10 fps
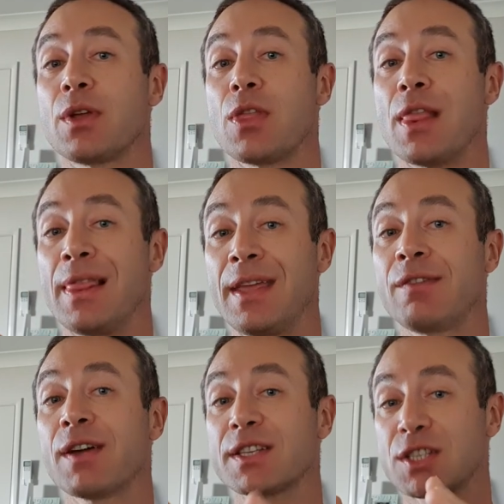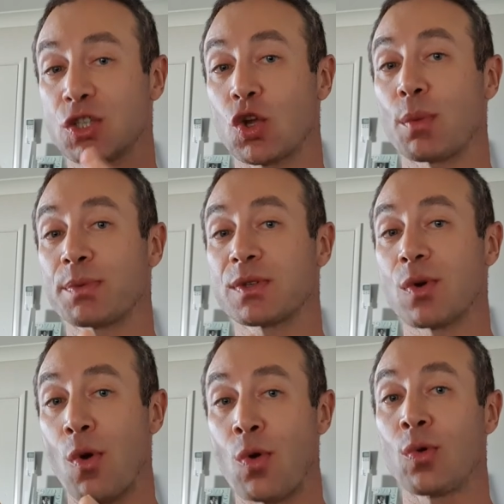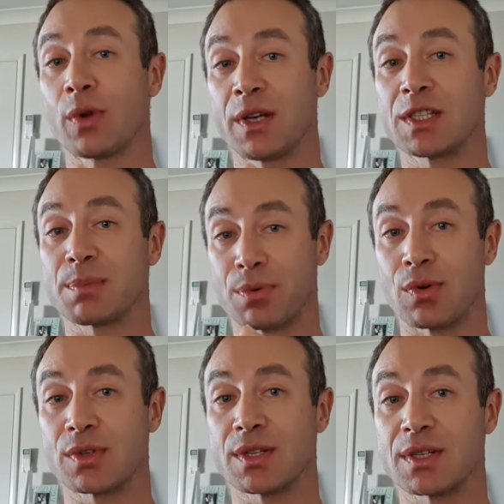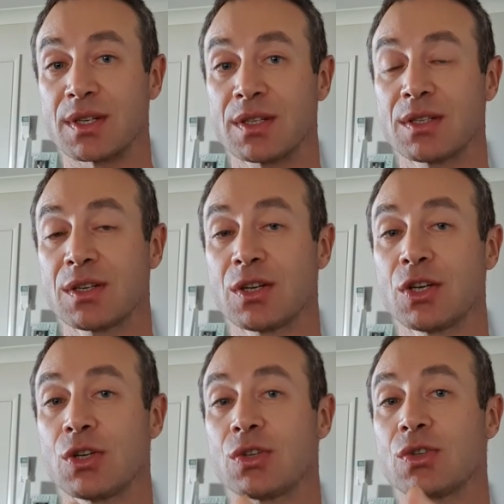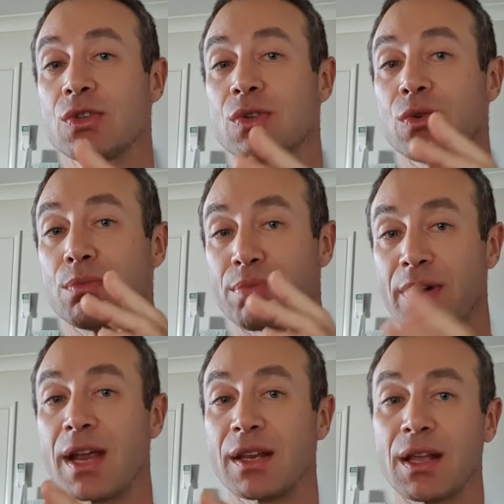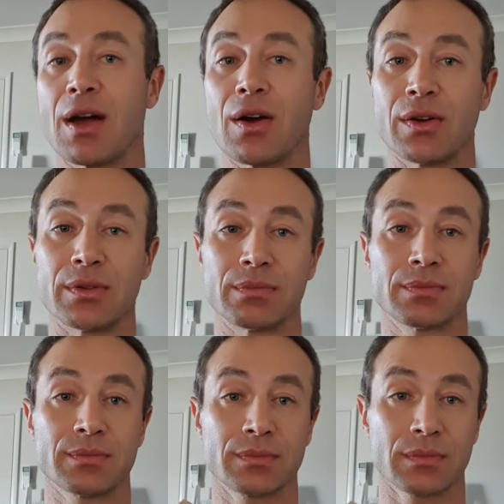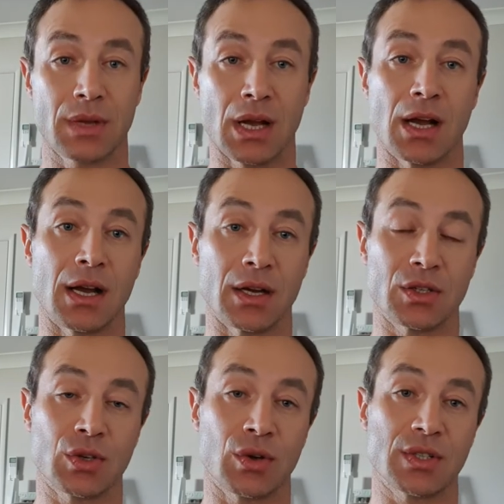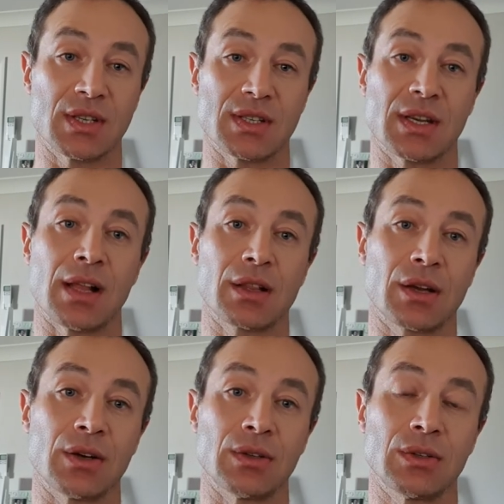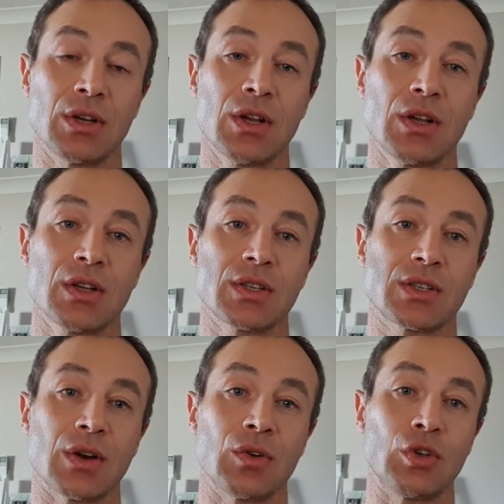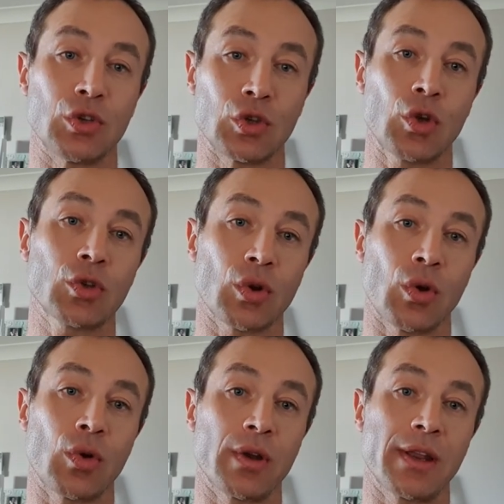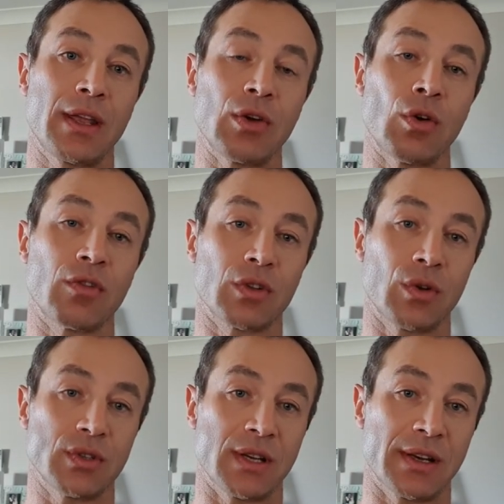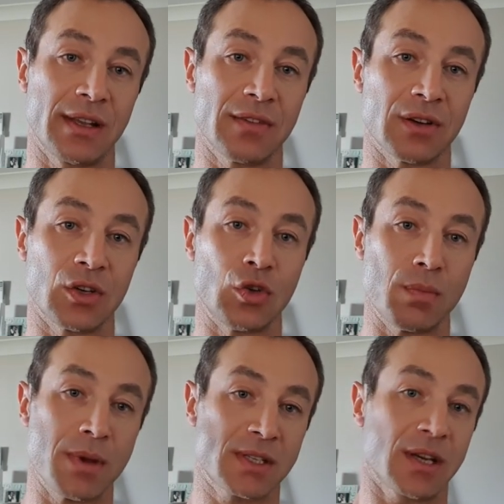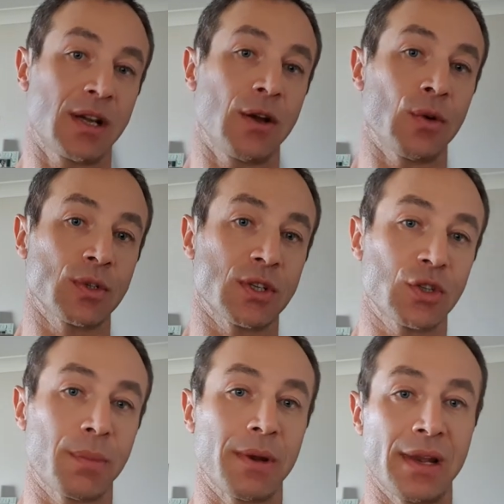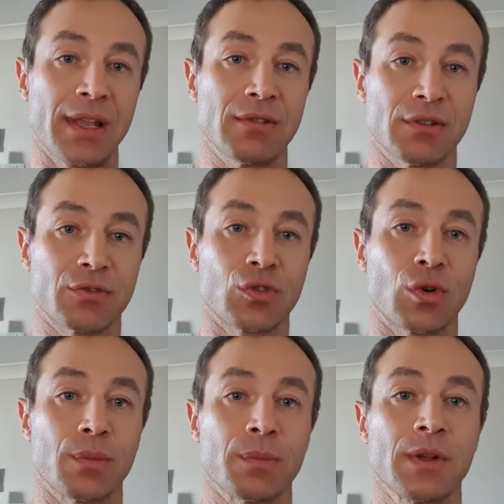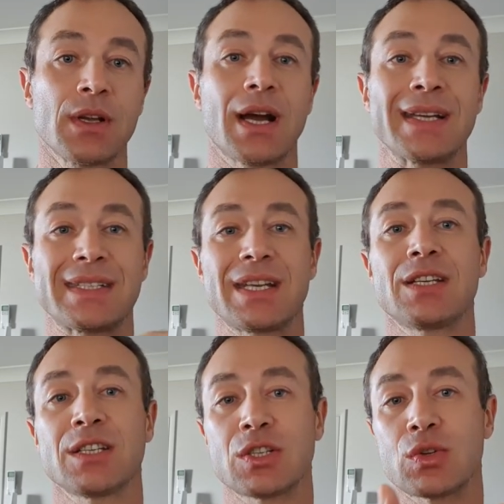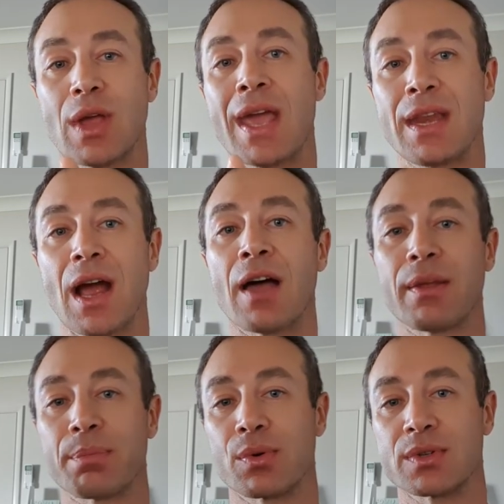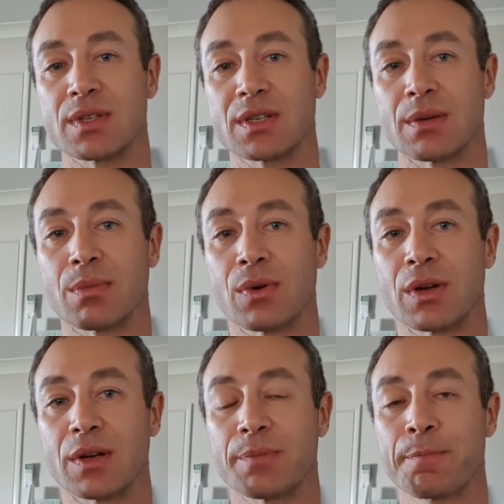liver stops all its processes to break down toxins and alcohol. So you're not only overloading liver, you basically also stopping liver from attending to any other process in the body.